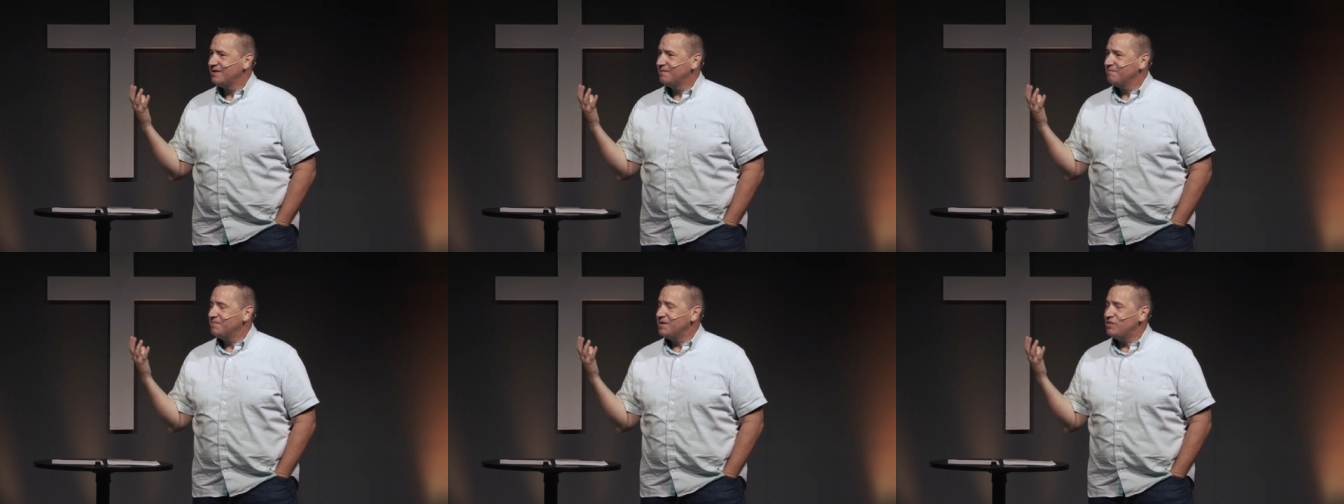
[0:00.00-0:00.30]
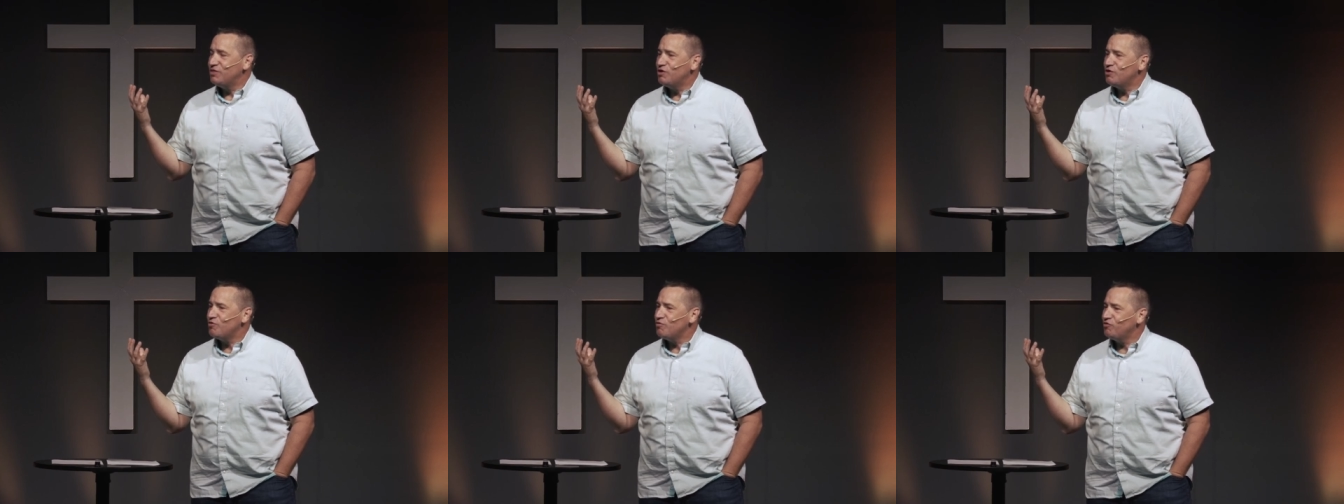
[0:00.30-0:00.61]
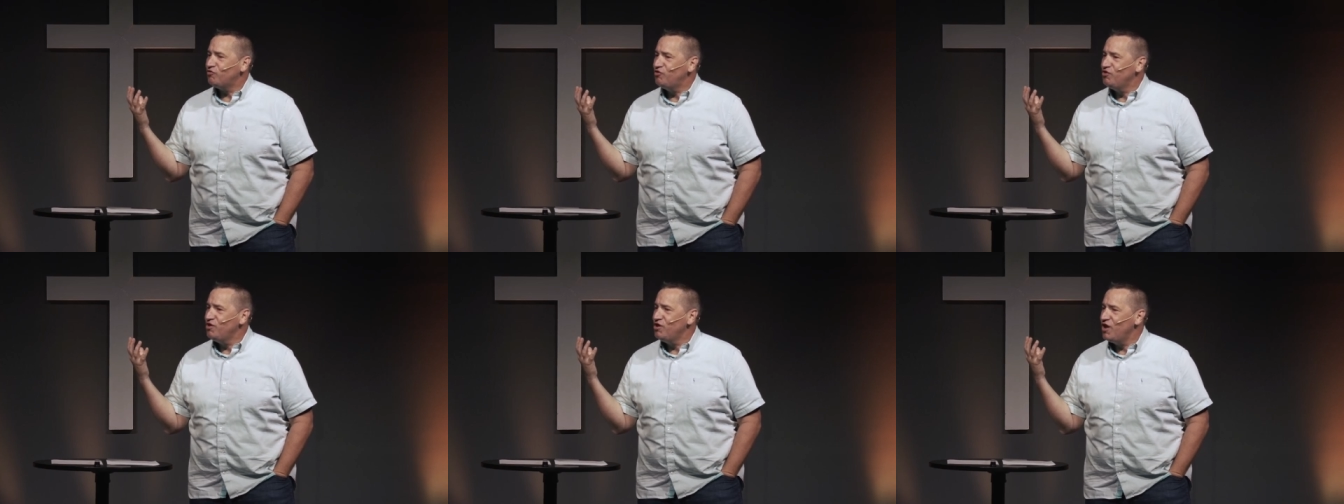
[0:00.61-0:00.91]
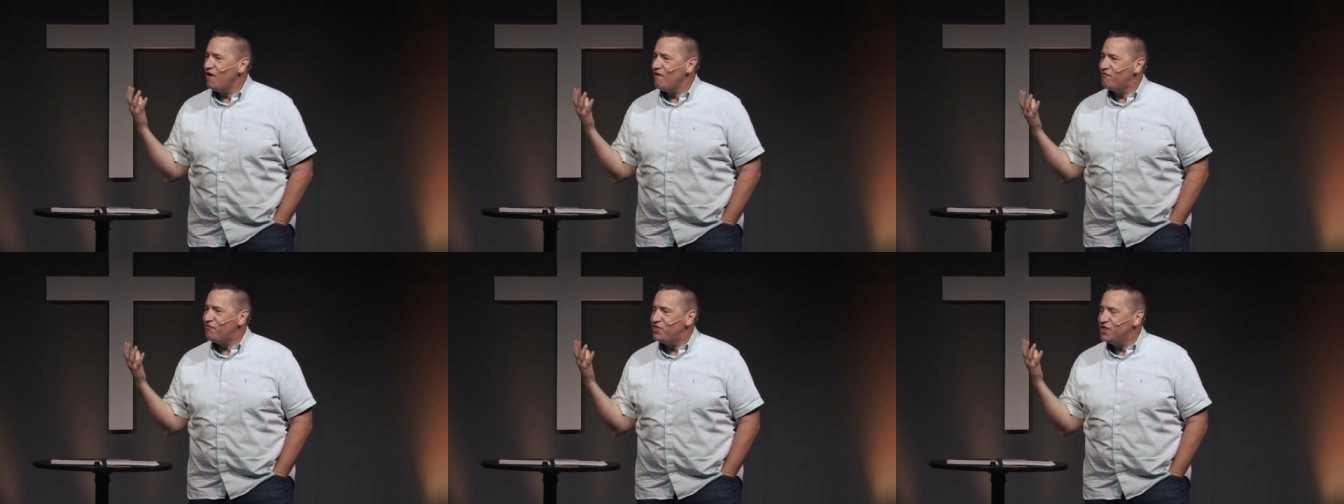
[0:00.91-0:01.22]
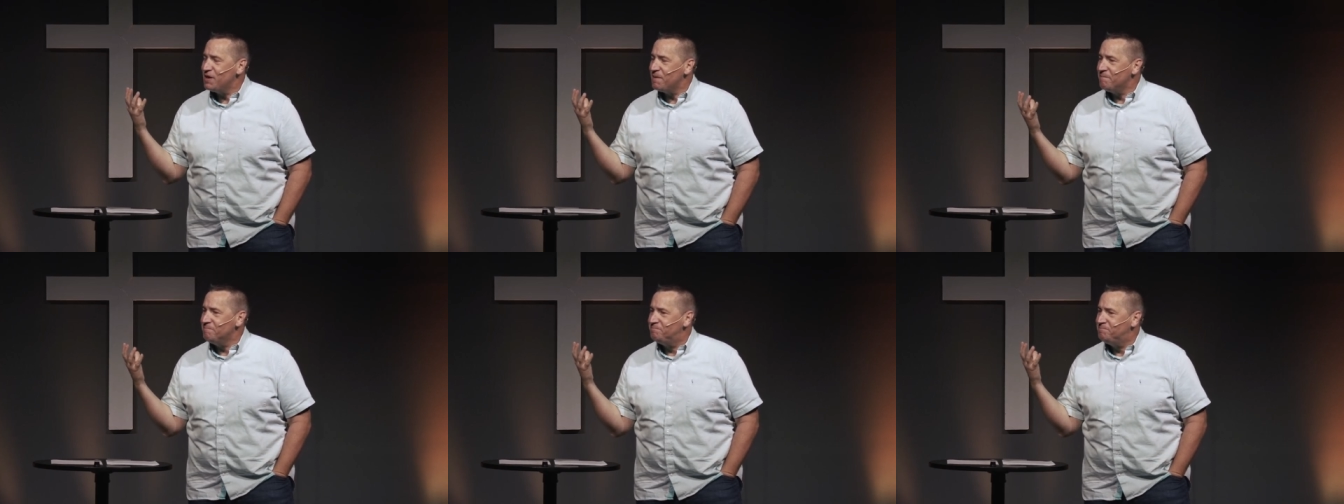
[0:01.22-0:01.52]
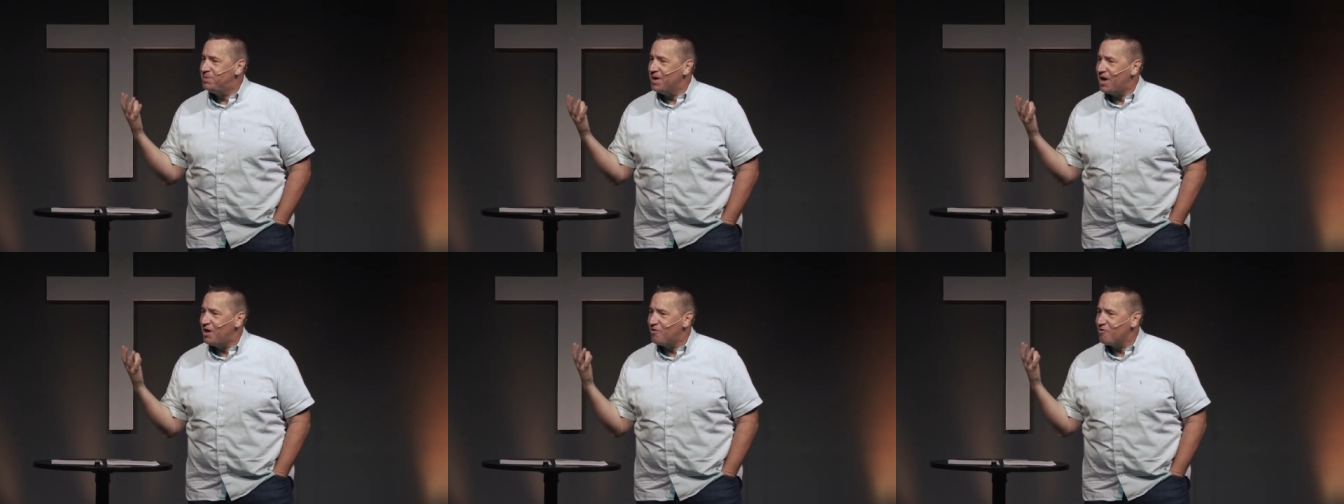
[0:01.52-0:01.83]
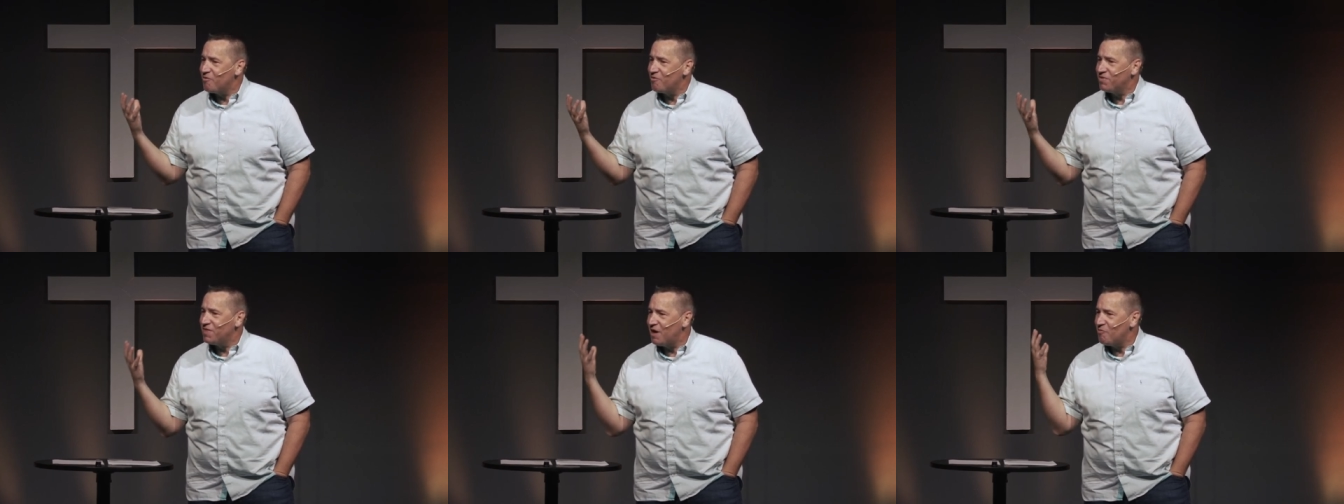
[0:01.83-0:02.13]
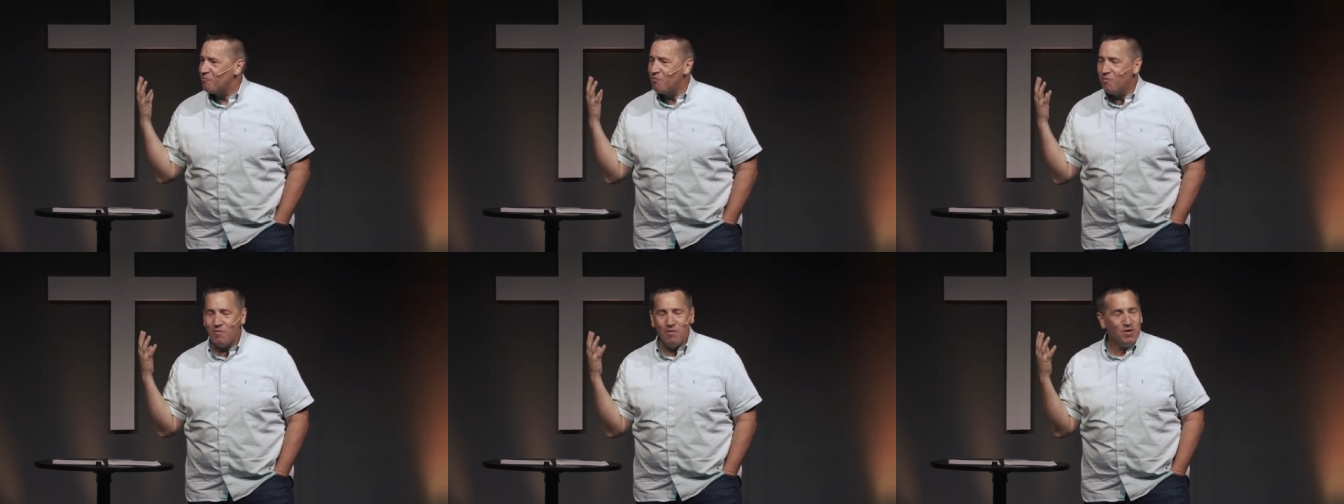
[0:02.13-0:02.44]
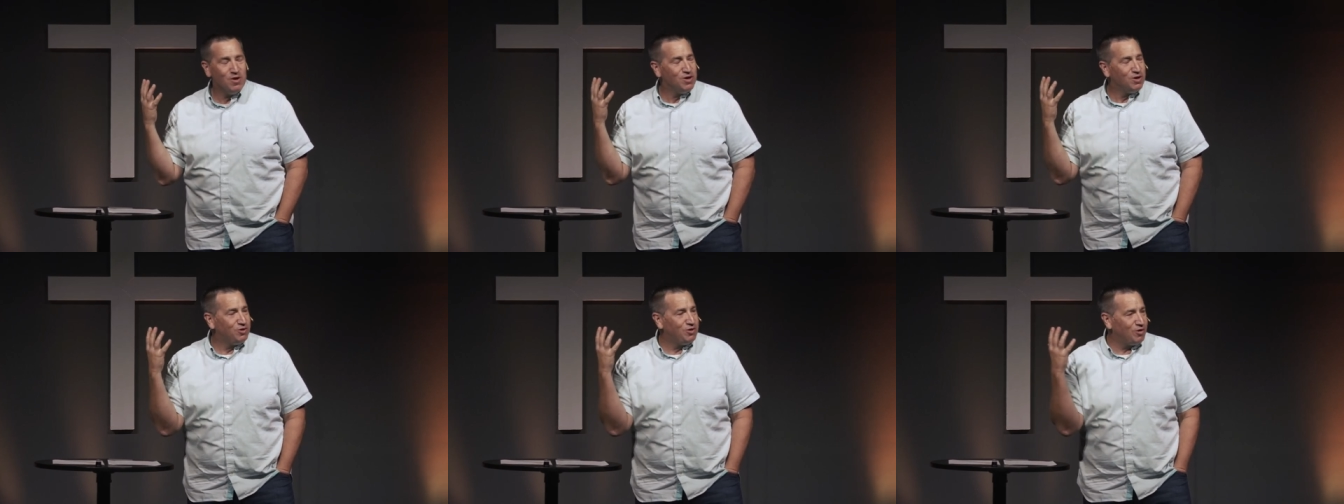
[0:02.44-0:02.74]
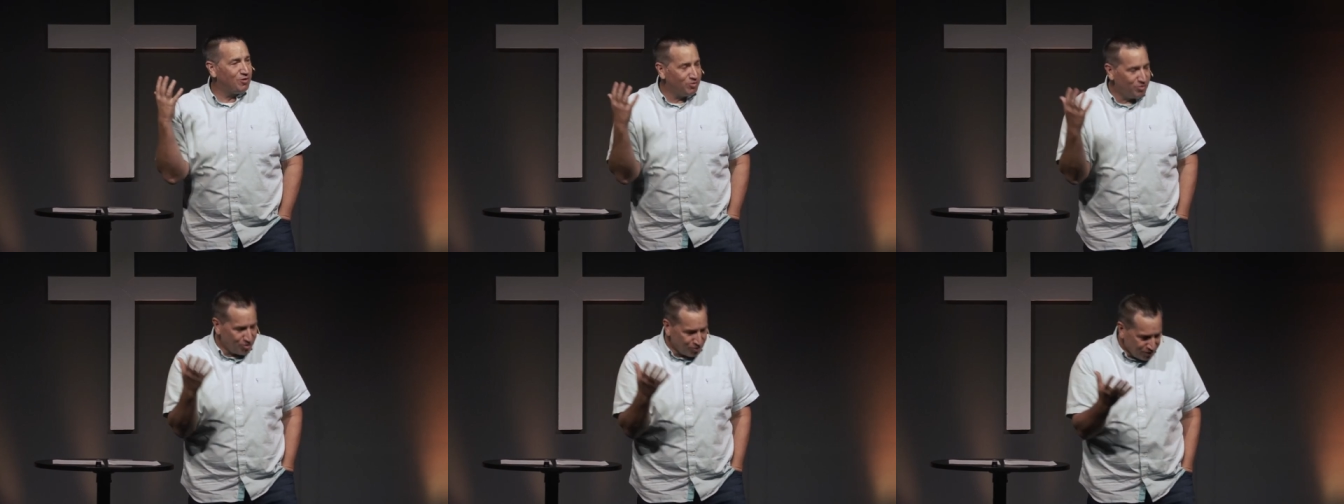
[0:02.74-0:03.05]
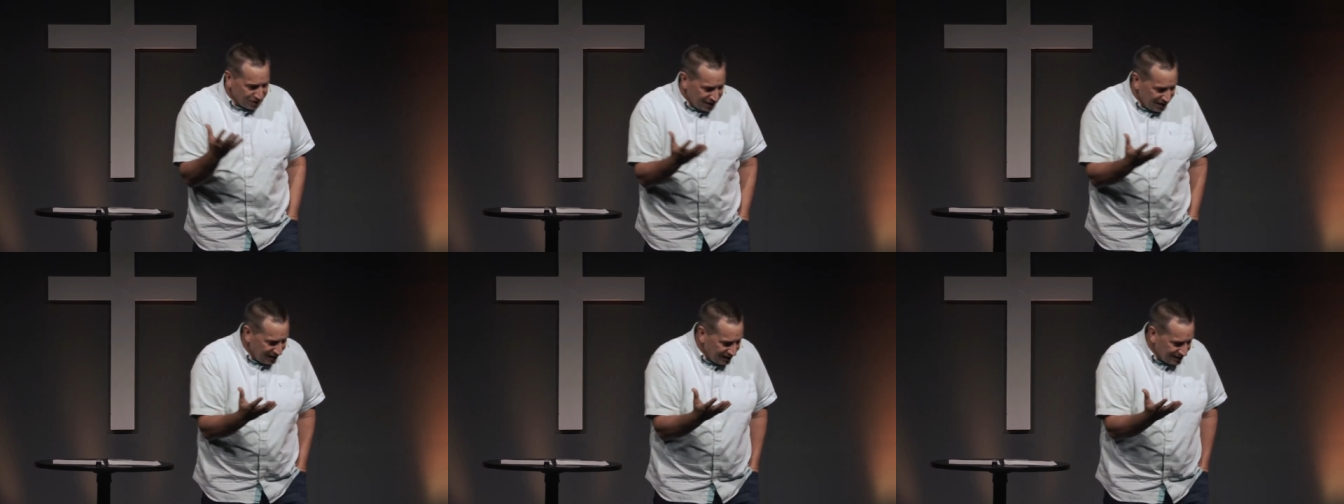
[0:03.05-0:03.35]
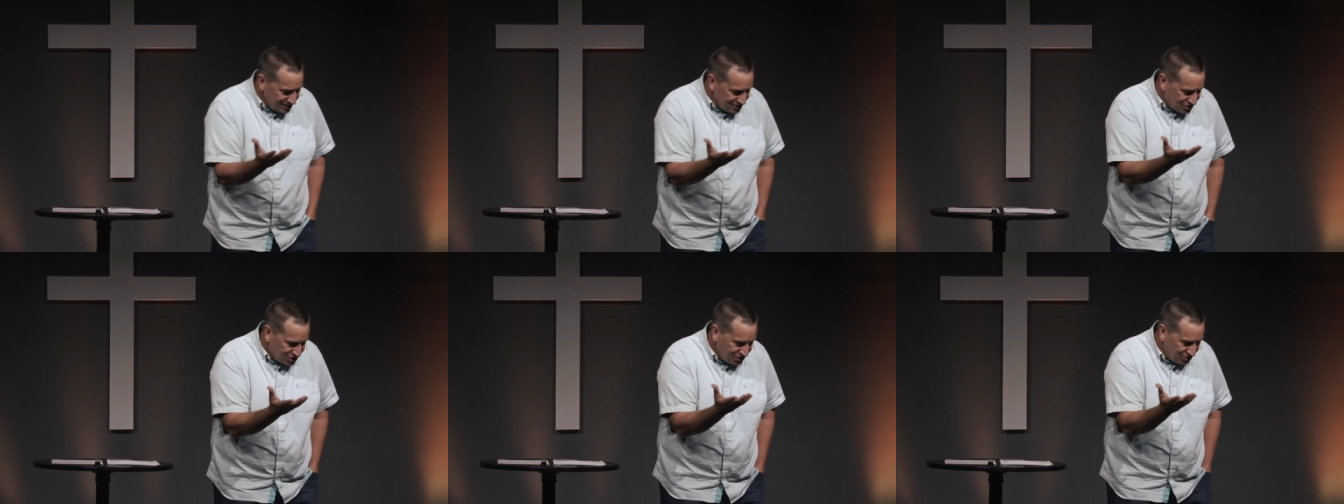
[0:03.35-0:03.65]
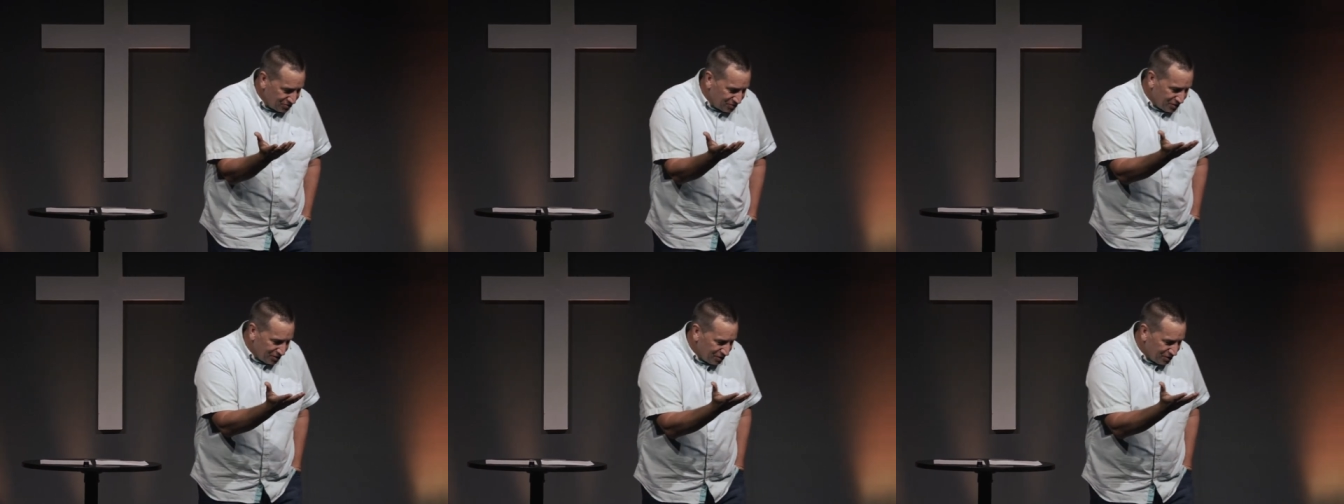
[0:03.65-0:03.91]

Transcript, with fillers: And there is nothing better that your, your, kids who,